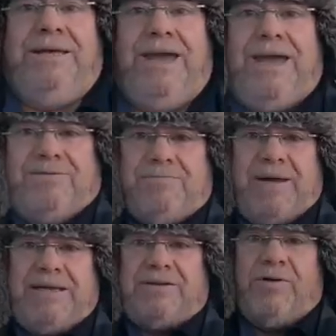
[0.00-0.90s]
Hat was on
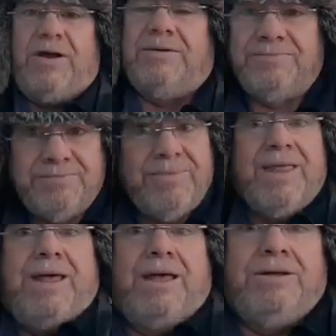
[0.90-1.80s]
back to front.
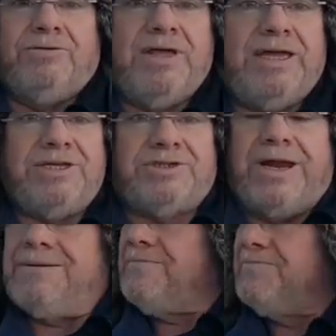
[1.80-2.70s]
Not thinking straight.